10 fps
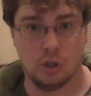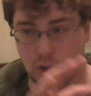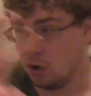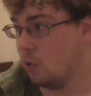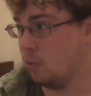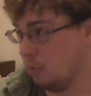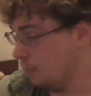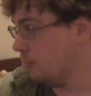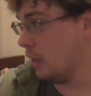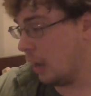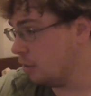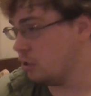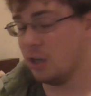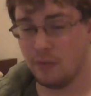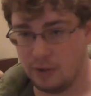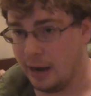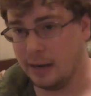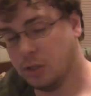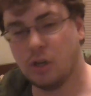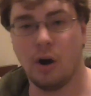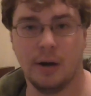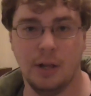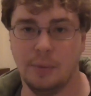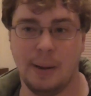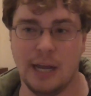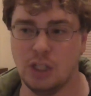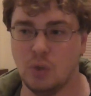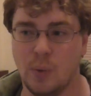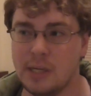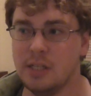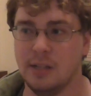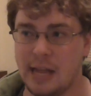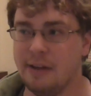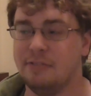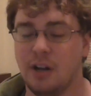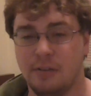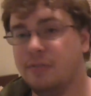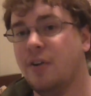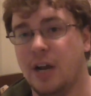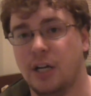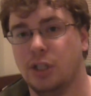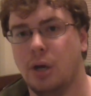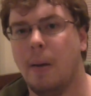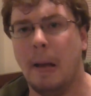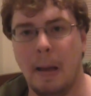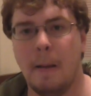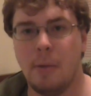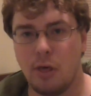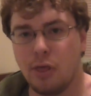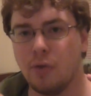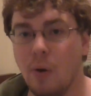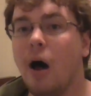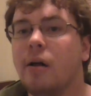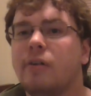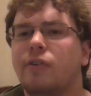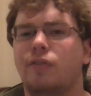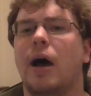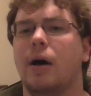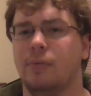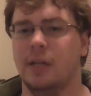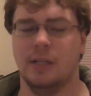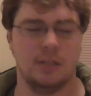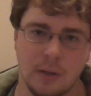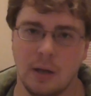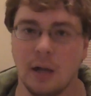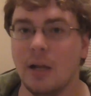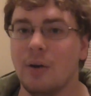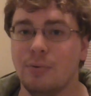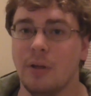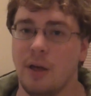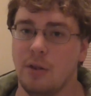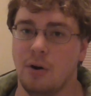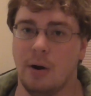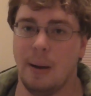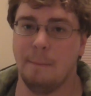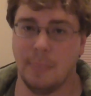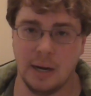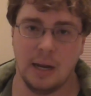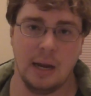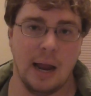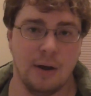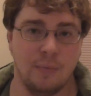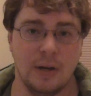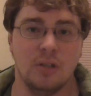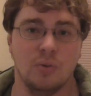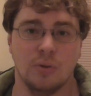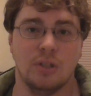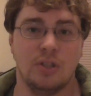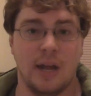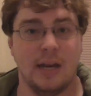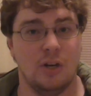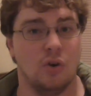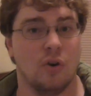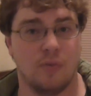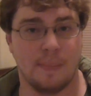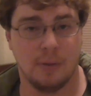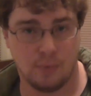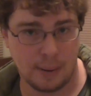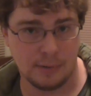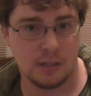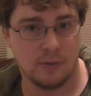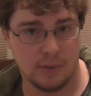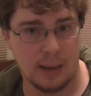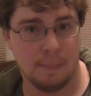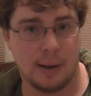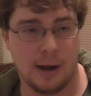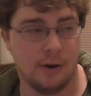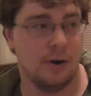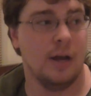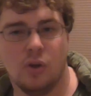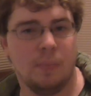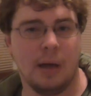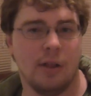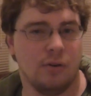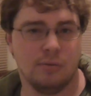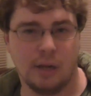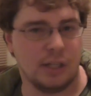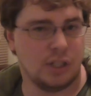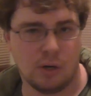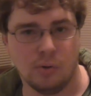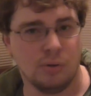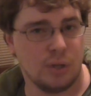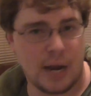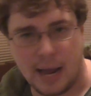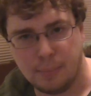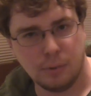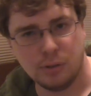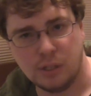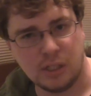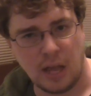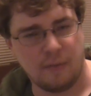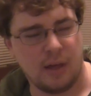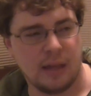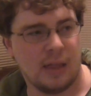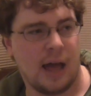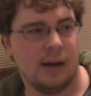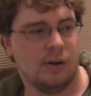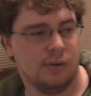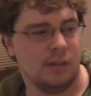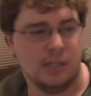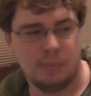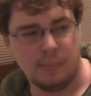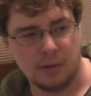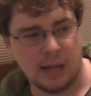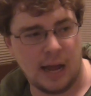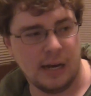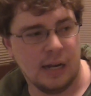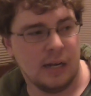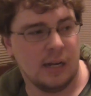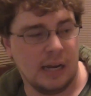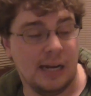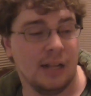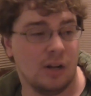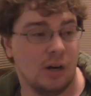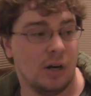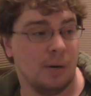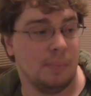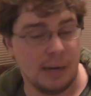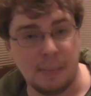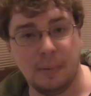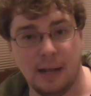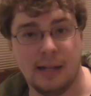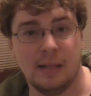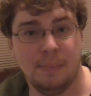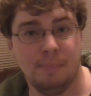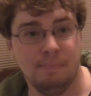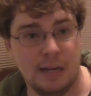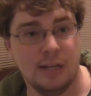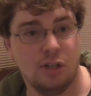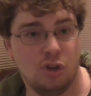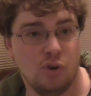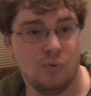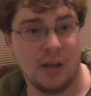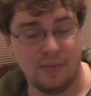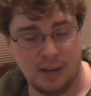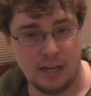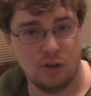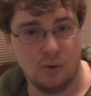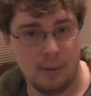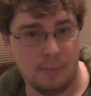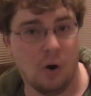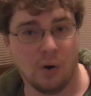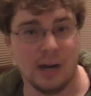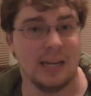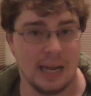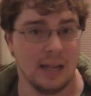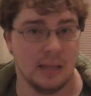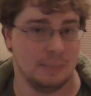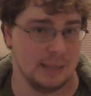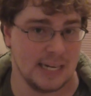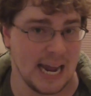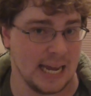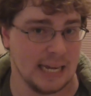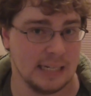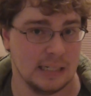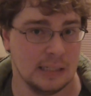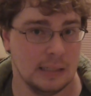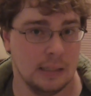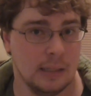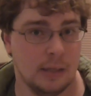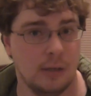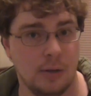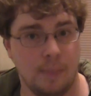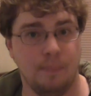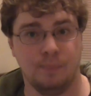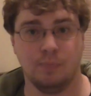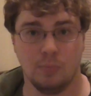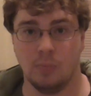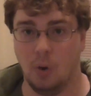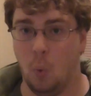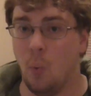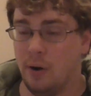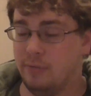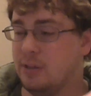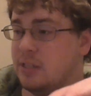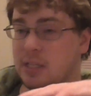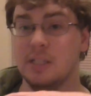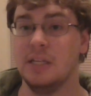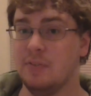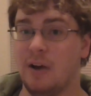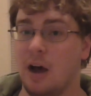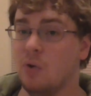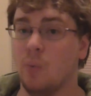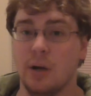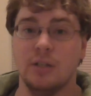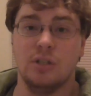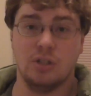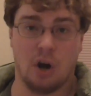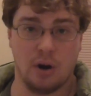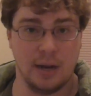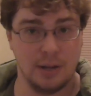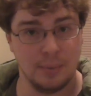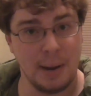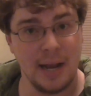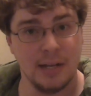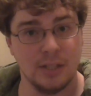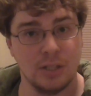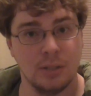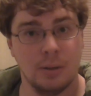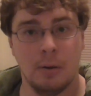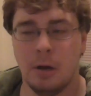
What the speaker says: So other stuff like Starkiller Base was left unfinished. Thrawn found this, along with other money and resources that he took from the remnants of the Empire. So other like generals and admirals and stuff like that, all these people had, he'd either manipulate them into giving it to him, or he'd kill them and take it. One of these things he found was Starkiller Base.